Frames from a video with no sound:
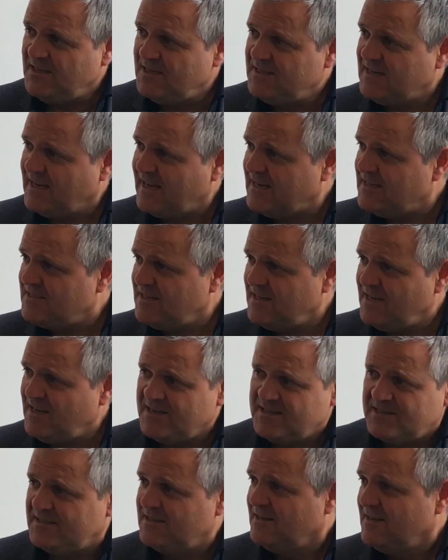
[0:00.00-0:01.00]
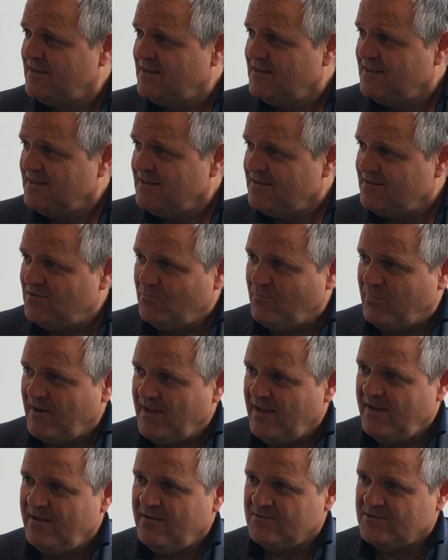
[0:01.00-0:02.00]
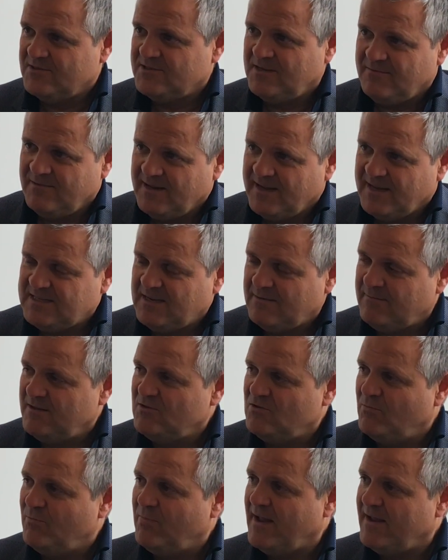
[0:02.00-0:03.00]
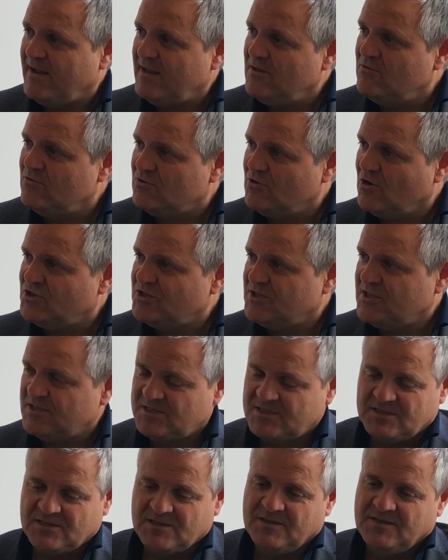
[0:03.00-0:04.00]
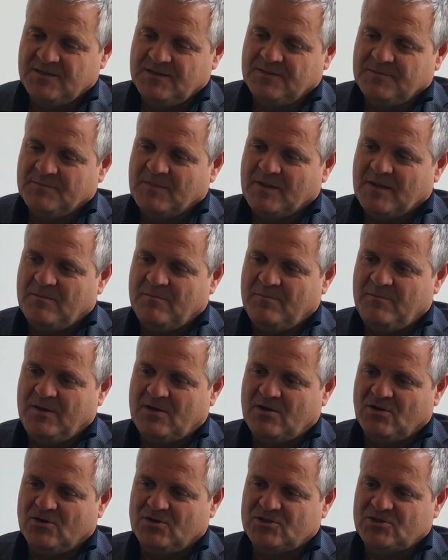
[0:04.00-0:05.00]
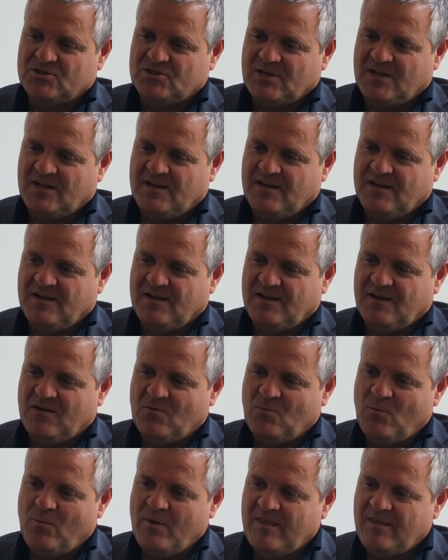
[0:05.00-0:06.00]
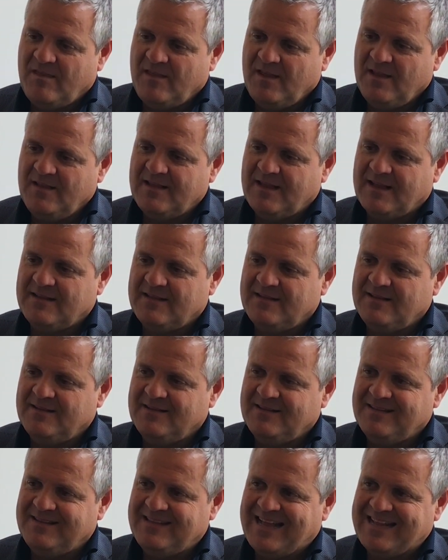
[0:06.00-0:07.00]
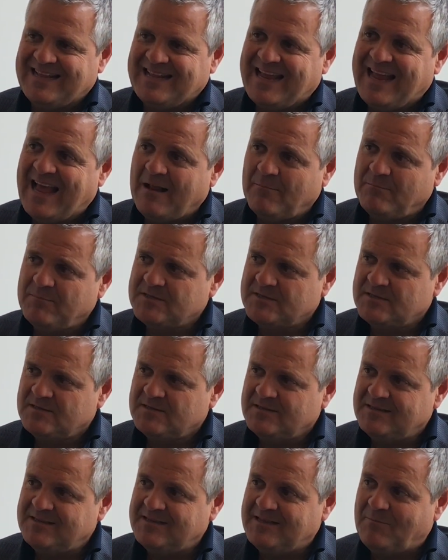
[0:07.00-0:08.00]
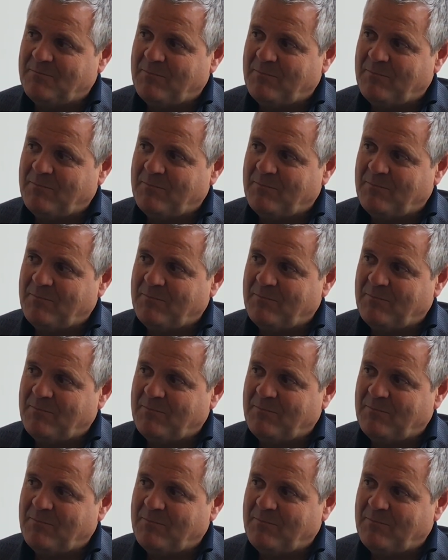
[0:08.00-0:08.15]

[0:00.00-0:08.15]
6-against-6 to play, or 7-against-7 to play in 2 touches, because we think that that helps the